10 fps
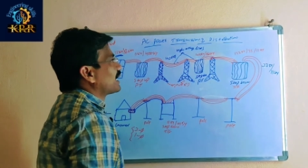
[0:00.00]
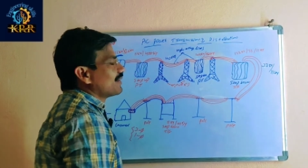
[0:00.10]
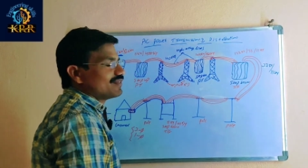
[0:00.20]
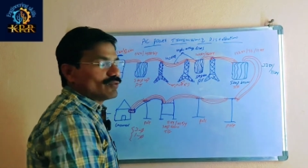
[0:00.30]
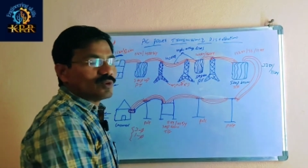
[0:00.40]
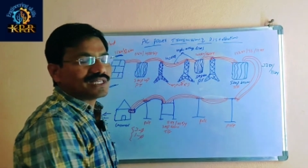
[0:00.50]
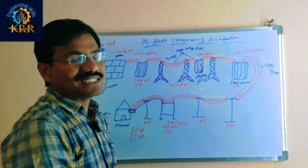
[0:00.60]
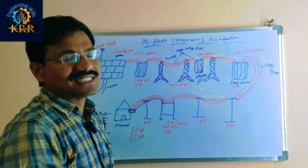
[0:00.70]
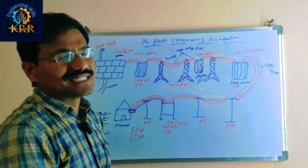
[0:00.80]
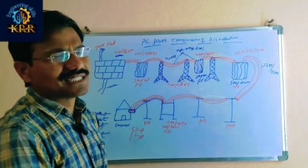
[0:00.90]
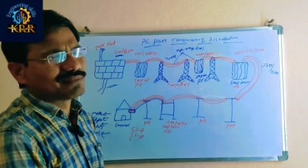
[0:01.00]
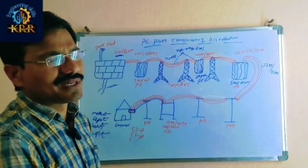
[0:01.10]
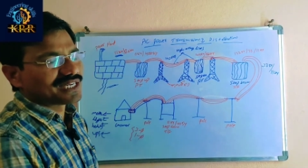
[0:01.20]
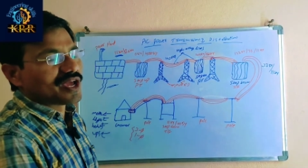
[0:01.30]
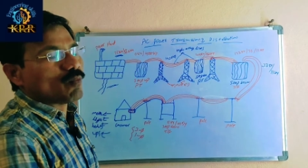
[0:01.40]
k V voltage is nothing
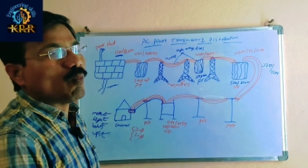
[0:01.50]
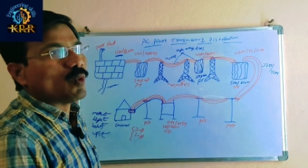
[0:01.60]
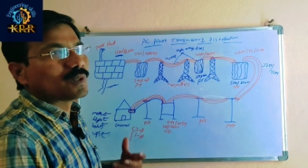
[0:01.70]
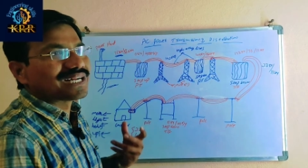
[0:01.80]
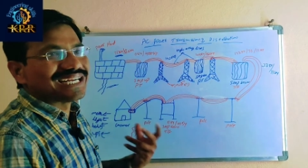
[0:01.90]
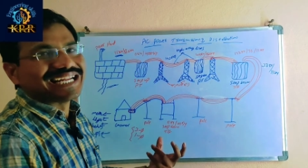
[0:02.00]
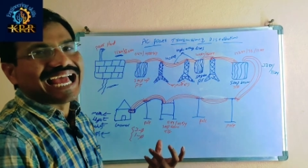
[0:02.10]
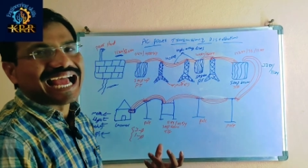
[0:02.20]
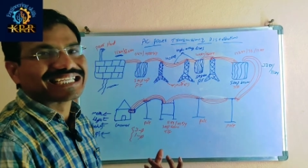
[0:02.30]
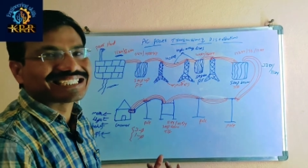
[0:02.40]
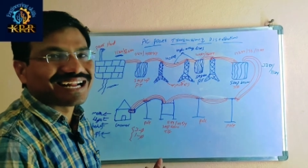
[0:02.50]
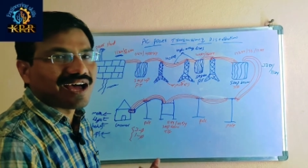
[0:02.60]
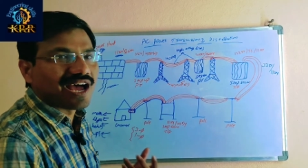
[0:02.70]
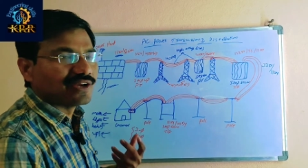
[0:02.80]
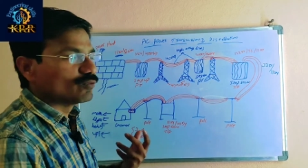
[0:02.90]
but modern
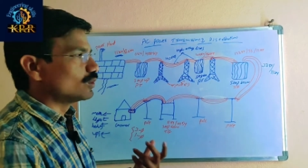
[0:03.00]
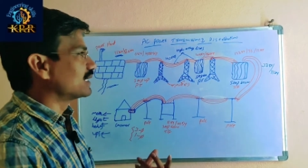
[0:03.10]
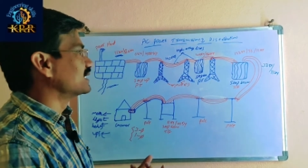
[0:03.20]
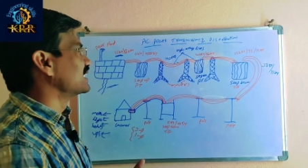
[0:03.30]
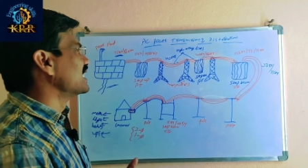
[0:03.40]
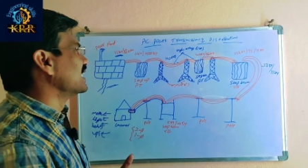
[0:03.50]
extra high voltage.